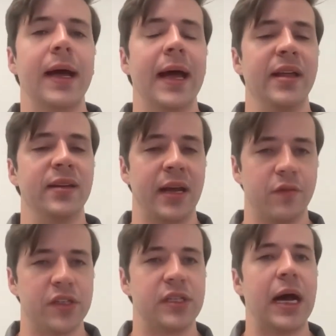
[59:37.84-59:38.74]
and kind of
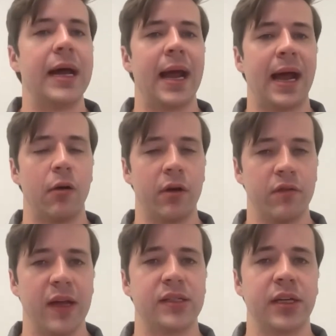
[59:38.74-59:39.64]
decide how
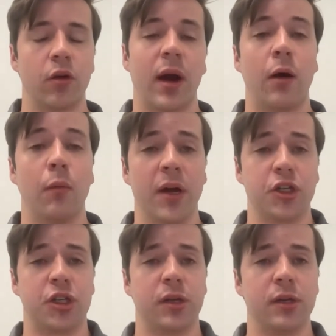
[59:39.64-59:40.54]
invested or how
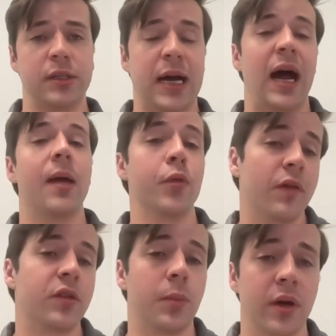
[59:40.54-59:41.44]
much time you
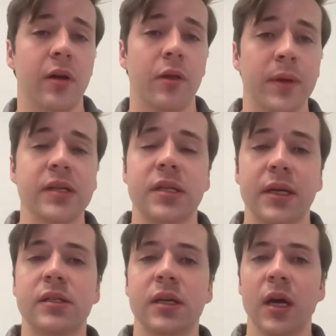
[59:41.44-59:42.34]
have to put into the
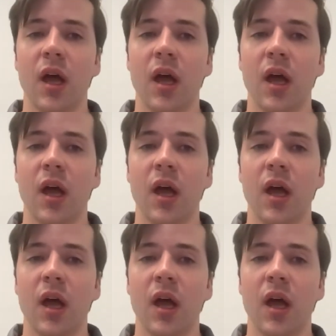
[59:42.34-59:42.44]
business